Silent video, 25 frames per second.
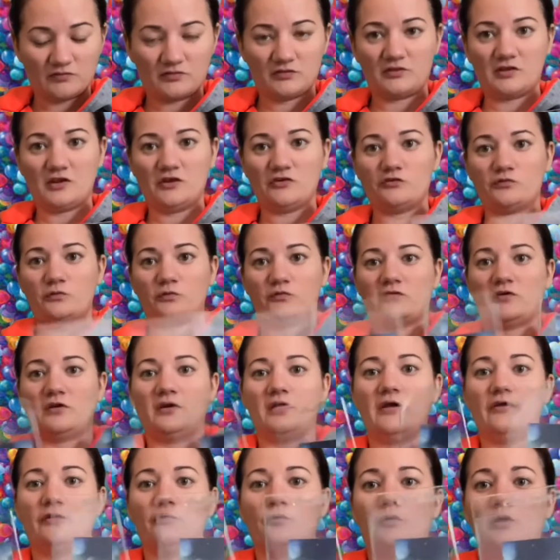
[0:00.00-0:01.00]
this was
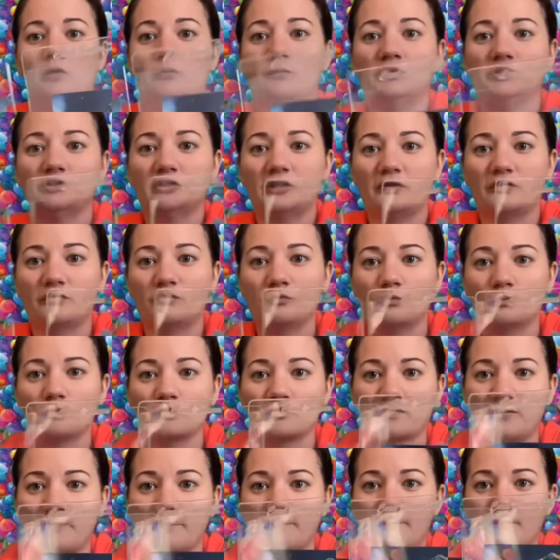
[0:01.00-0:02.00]
another one which I thought was
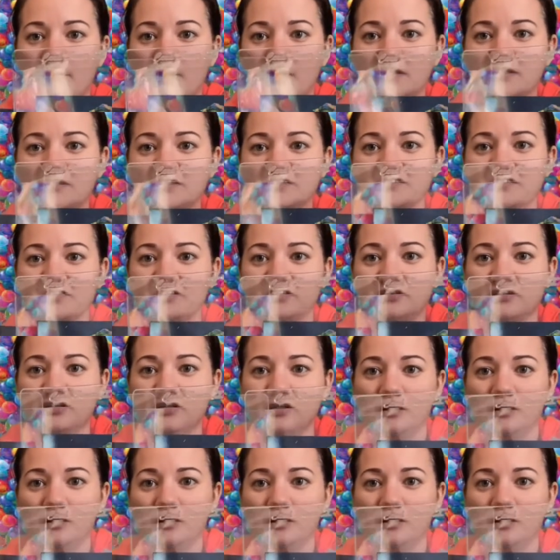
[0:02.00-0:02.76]
amazing,